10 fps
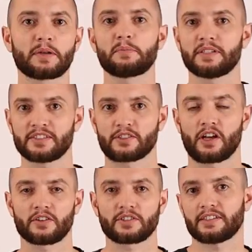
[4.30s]
I've made millions of
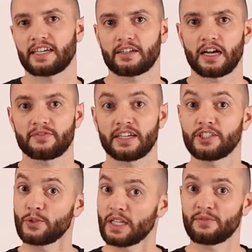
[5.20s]
dollars online and
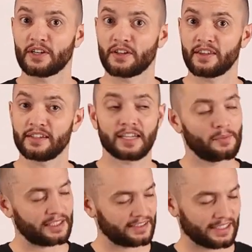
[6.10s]
offline doing that very thing.
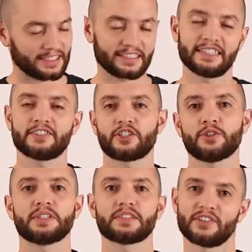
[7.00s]
I'm excited to teach it to
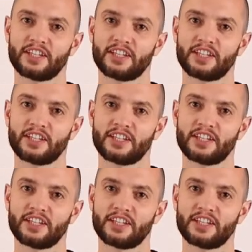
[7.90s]
you in this